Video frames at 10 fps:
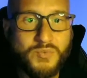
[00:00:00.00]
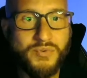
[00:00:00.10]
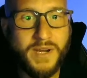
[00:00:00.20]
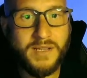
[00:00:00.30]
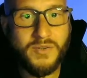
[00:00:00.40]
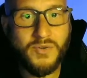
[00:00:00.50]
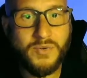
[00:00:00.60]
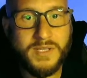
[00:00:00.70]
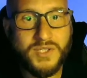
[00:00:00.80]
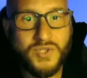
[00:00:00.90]

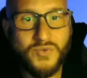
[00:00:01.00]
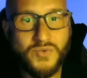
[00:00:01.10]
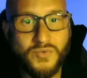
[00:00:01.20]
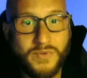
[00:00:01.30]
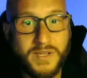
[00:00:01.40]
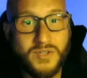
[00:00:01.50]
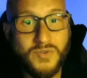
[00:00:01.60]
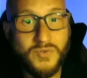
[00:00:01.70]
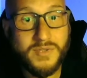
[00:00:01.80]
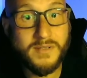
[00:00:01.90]
Prelude issue to
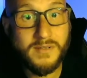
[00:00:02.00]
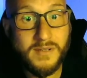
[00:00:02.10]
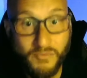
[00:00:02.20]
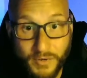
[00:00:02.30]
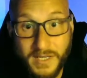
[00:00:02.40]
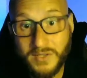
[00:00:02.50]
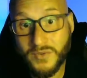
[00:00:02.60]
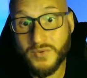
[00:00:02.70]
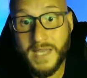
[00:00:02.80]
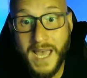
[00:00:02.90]

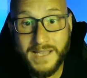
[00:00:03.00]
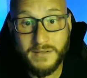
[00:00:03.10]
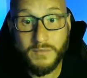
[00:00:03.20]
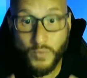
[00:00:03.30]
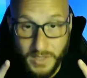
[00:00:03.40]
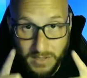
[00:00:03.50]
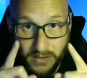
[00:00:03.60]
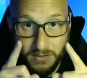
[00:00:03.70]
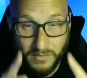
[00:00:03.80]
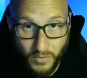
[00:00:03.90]
reintroduce Chasm,
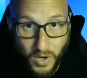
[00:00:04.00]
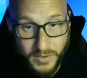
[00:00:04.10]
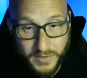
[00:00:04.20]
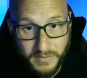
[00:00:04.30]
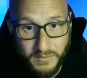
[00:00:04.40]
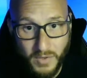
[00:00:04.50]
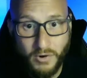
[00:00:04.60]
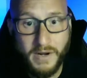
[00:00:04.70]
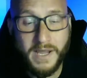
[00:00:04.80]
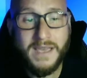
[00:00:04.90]
which awesome.
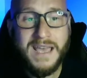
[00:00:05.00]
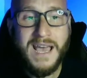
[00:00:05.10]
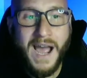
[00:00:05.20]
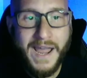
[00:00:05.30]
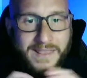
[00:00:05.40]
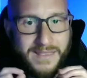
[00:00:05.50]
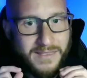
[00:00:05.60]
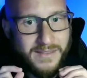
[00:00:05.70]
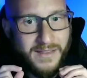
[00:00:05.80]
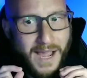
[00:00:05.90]
All right,
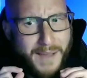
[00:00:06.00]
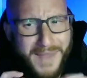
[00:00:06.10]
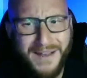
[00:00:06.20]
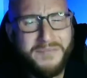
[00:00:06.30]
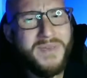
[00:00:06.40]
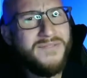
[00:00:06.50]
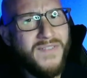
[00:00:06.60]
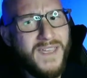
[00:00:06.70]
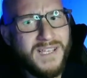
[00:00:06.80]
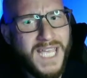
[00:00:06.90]
I'm not a big
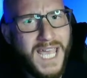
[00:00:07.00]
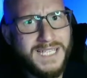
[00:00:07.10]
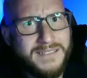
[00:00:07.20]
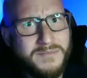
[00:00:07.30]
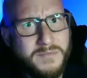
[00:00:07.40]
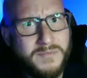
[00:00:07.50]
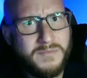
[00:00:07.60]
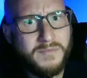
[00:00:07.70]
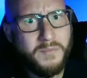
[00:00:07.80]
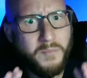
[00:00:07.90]
fan of Chasm,
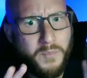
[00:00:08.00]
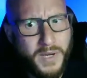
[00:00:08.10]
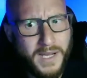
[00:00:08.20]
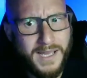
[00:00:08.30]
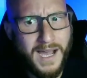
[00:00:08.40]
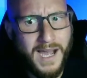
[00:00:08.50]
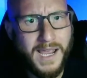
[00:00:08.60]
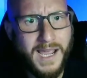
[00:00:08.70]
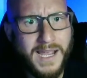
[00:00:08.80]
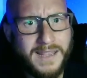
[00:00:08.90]
but
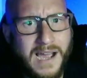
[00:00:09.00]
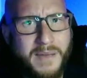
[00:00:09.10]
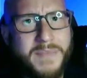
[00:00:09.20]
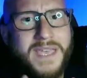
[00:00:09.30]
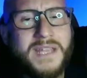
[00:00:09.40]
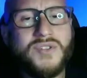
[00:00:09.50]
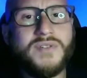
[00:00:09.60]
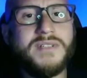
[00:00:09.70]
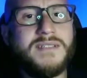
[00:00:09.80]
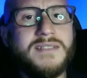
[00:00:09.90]
I'm
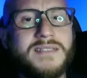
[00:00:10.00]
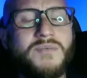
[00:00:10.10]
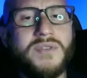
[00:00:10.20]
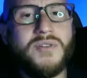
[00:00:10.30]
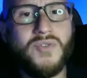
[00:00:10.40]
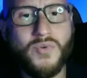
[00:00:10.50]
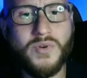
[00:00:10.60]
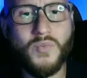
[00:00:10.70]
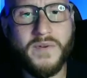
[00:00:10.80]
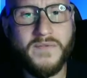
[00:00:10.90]
interested to see what they're
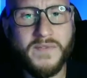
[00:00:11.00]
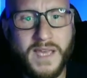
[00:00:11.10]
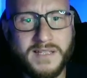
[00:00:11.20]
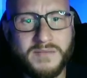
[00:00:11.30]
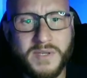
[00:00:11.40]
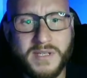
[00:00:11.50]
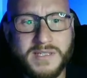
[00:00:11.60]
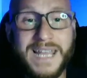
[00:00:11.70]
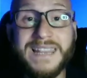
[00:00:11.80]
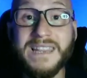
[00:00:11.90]
doing with Chasm
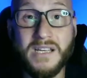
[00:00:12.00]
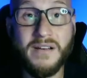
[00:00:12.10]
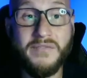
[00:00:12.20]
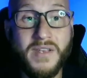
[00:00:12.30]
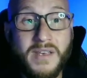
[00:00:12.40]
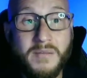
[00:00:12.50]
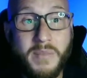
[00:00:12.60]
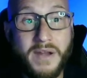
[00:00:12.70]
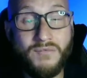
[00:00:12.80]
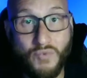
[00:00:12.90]
because I loved
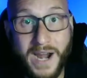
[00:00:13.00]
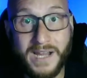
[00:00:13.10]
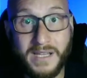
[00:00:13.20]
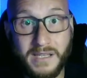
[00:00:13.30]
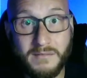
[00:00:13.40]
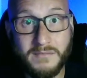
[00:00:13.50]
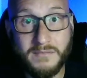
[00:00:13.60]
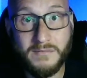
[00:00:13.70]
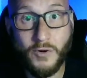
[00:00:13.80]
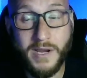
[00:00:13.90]
Ben Reilly.
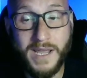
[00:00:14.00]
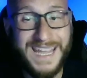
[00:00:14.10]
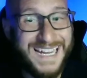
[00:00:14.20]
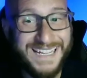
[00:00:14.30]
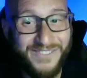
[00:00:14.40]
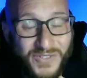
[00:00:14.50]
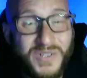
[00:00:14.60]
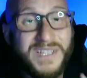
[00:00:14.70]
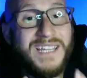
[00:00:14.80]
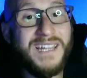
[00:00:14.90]
All right, and I
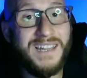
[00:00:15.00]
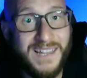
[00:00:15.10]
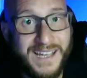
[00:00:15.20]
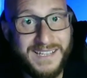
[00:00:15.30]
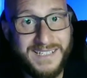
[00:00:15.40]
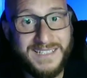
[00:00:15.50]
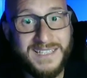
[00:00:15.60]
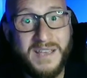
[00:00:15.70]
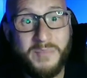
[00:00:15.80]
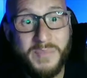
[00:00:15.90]
really liked
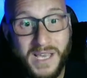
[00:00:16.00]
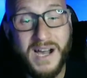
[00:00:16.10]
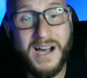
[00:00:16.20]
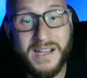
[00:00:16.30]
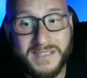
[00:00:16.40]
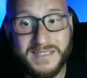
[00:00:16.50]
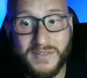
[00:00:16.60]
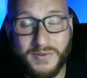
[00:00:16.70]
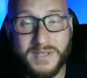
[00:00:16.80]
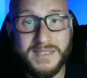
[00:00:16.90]
his Beyond
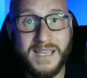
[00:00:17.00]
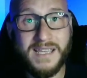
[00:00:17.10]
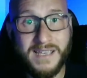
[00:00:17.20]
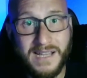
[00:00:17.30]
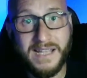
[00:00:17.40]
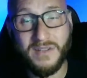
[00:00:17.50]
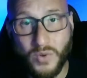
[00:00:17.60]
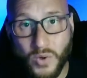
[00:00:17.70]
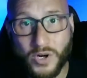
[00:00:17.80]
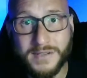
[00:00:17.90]
series that he
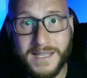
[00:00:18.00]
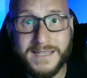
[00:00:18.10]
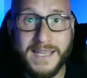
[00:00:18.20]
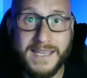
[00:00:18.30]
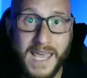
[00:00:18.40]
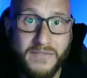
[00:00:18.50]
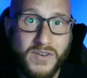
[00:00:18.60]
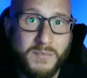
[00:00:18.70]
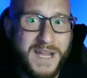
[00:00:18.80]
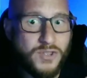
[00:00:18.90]
little arc that they gave
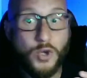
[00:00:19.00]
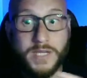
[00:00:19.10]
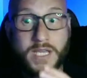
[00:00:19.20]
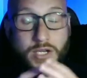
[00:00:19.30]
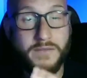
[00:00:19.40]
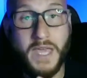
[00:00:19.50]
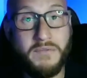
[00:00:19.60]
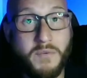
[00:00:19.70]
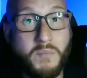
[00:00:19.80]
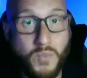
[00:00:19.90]
him. I thought they could have
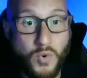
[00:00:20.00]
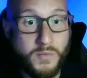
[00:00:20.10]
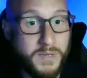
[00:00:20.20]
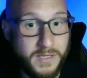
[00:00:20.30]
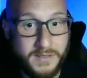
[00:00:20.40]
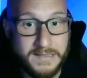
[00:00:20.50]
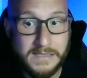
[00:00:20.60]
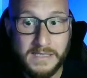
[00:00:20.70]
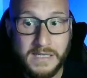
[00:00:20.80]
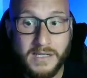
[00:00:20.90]
gave him more because,
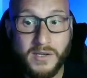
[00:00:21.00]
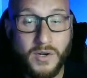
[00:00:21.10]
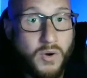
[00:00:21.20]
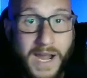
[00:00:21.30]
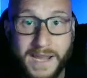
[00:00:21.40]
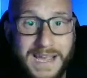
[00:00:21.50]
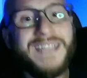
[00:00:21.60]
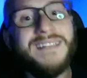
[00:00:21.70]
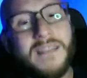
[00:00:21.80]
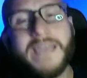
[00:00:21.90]

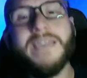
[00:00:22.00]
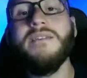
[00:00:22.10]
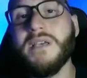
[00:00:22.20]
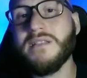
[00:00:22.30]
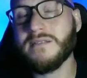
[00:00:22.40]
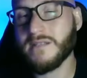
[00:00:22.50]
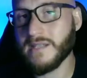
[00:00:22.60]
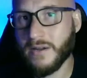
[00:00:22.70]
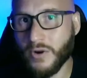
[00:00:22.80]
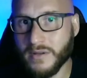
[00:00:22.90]
I like him
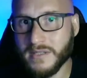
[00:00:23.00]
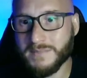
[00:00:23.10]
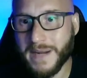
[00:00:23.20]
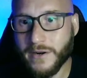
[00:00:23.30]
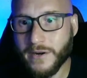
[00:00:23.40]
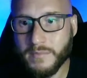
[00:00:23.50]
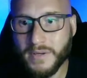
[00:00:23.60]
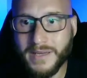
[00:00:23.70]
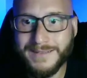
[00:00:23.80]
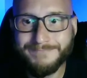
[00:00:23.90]
as Scarlet Spider, but